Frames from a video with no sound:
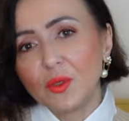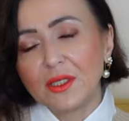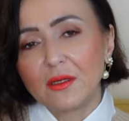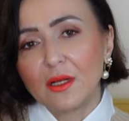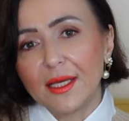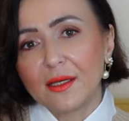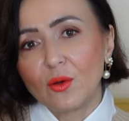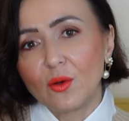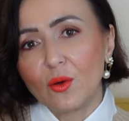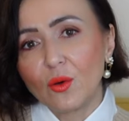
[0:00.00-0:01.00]
weather like
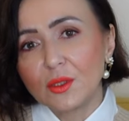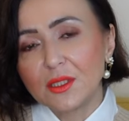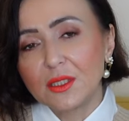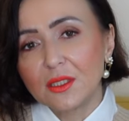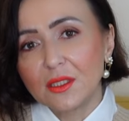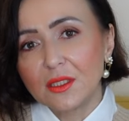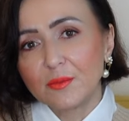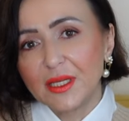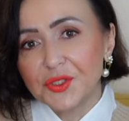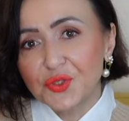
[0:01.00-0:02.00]

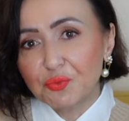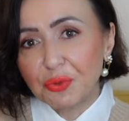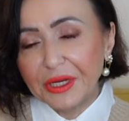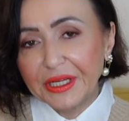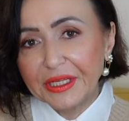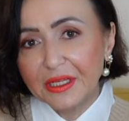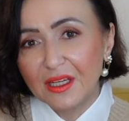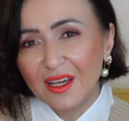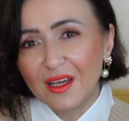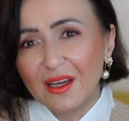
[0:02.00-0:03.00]
autumn and
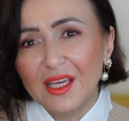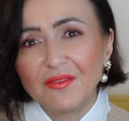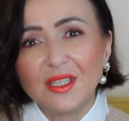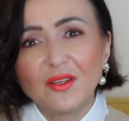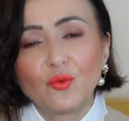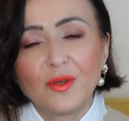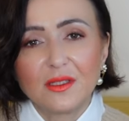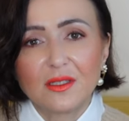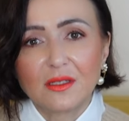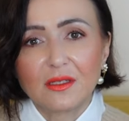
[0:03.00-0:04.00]
spring, even in
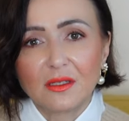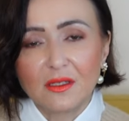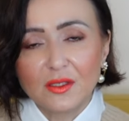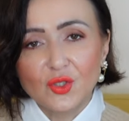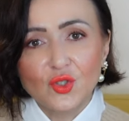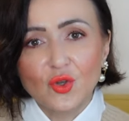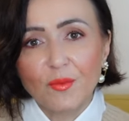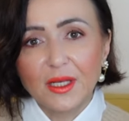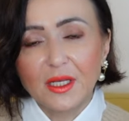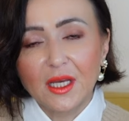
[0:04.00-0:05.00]
winter, so
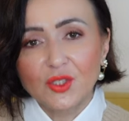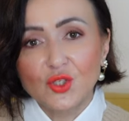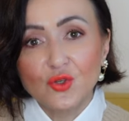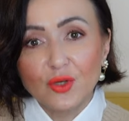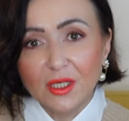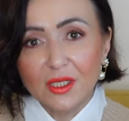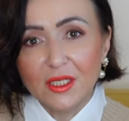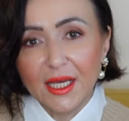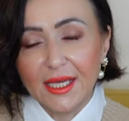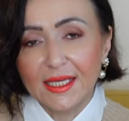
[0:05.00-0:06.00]
many days during the
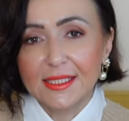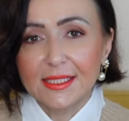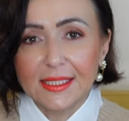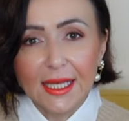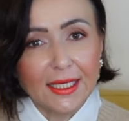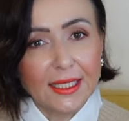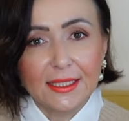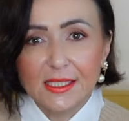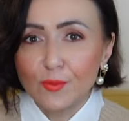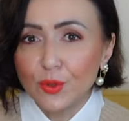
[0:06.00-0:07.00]
day, sunny,
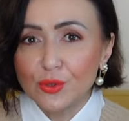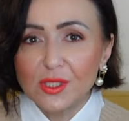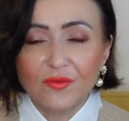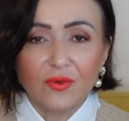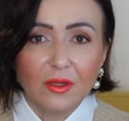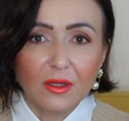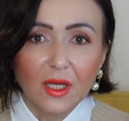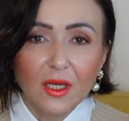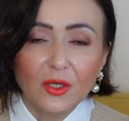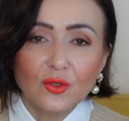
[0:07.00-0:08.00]
it's beautiful.
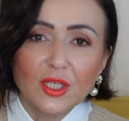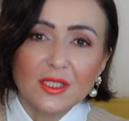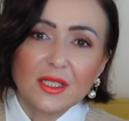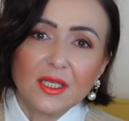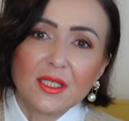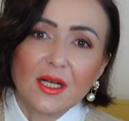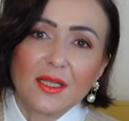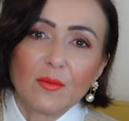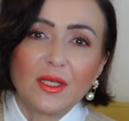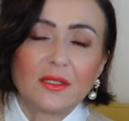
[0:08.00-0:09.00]
You just need a
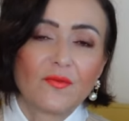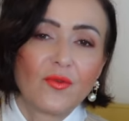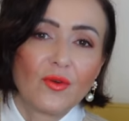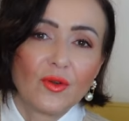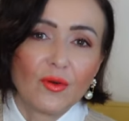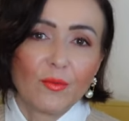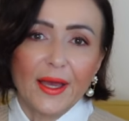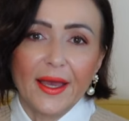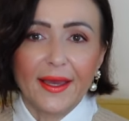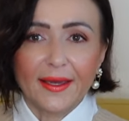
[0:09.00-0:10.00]
little bit for your
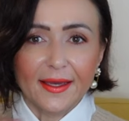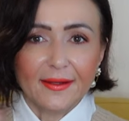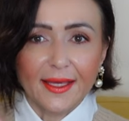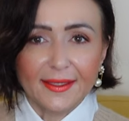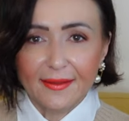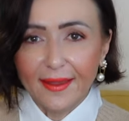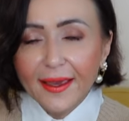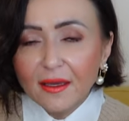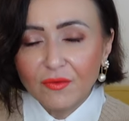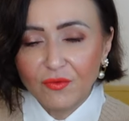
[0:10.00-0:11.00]
back and like
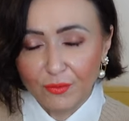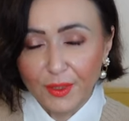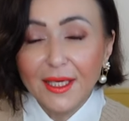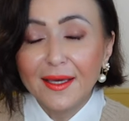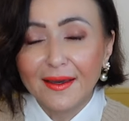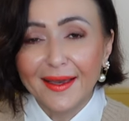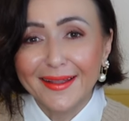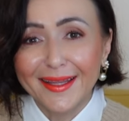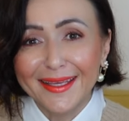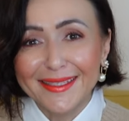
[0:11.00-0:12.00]
neck, for me at
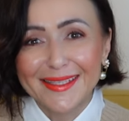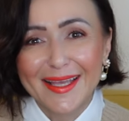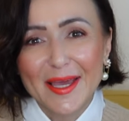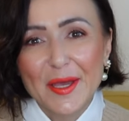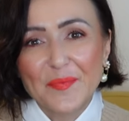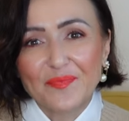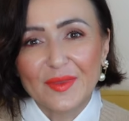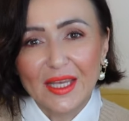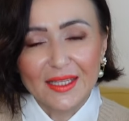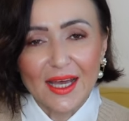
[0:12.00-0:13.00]
least,
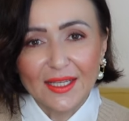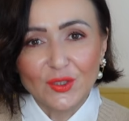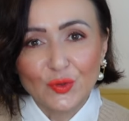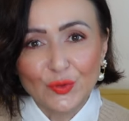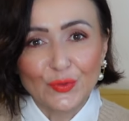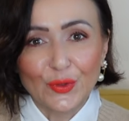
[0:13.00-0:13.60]
that I do